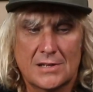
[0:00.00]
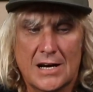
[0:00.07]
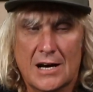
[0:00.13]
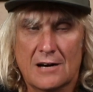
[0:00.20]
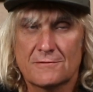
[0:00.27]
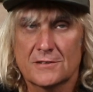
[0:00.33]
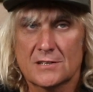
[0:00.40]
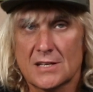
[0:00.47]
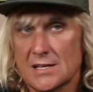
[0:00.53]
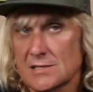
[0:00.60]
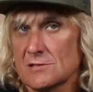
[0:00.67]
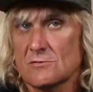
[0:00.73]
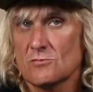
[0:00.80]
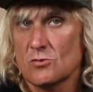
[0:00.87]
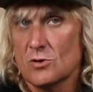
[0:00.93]
half a
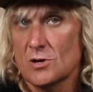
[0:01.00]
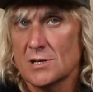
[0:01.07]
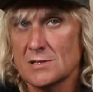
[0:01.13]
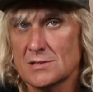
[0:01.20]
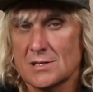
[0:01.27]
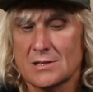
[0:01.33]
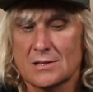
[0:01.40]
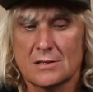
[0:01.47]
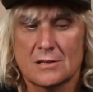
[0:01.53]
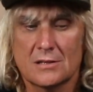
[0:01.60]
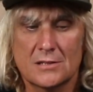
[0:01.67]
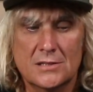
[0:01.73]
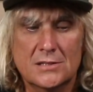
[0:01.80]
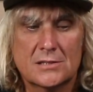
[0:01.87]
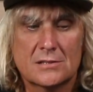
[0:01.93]
dozen riders at
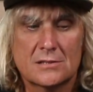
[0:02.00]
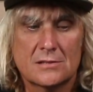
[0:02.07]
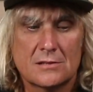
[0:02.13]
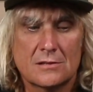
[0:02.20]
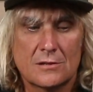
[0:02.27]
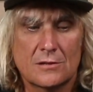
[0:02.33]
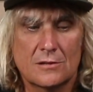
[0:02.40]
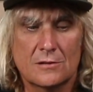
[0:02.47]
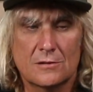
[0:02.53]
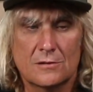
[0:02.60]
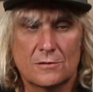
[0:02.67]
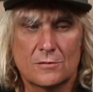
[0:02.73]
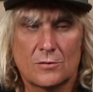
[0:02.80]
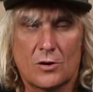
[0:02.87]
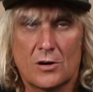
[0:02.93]
least
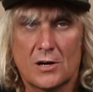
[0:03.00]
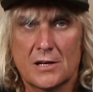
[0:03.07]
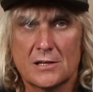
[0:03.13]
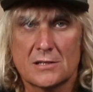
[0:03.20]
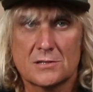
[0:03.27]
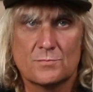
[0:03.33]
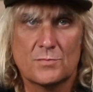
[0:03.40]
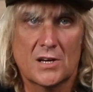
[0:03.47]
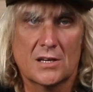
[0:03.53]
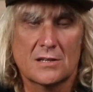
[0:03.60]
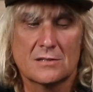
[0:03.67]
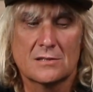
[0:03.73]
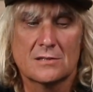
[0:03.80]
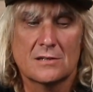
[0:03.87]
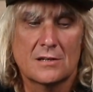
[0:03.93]
who I
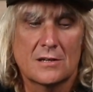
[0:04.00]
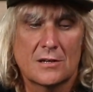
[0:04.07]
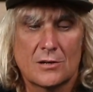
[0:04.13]
expect,